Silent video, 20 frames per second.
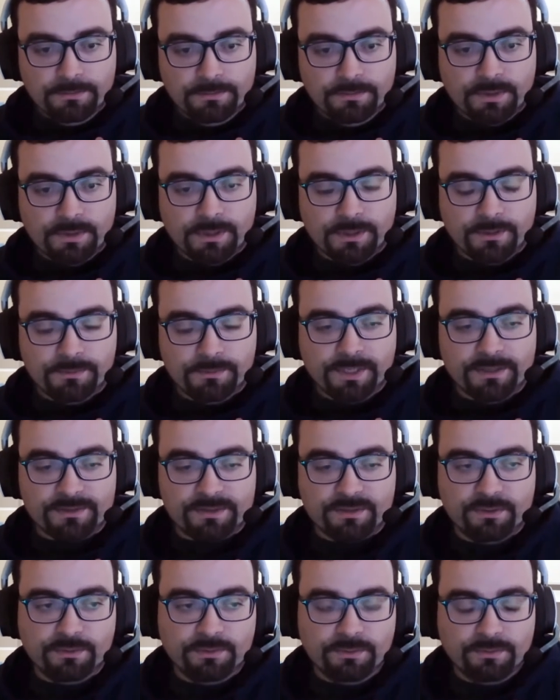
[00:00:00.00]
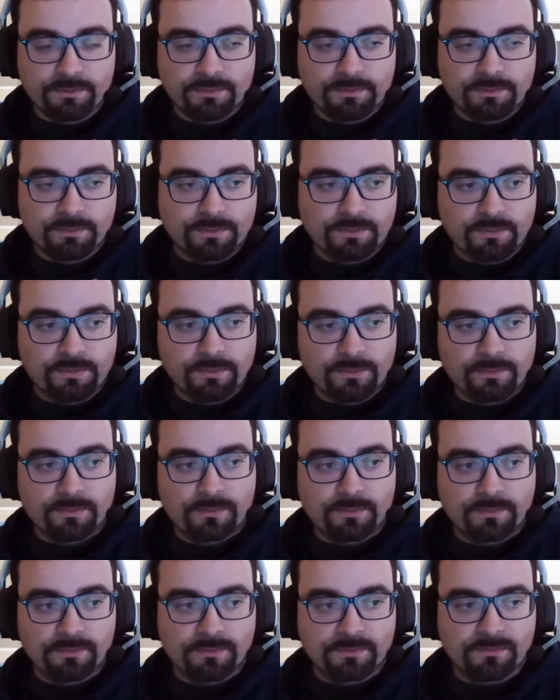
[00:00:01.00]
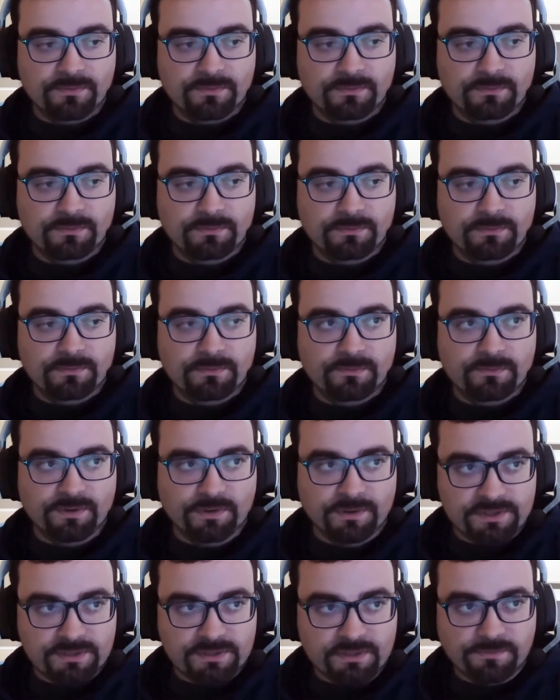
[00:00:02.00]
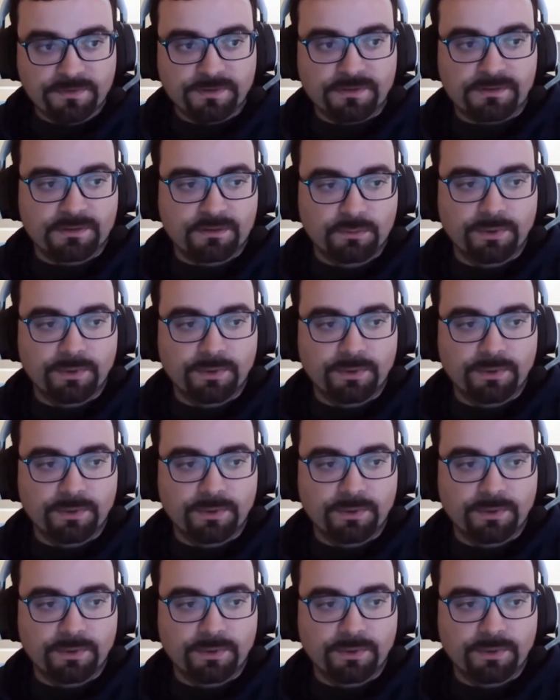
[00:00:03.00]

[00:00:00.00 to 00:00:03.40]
So philosophically,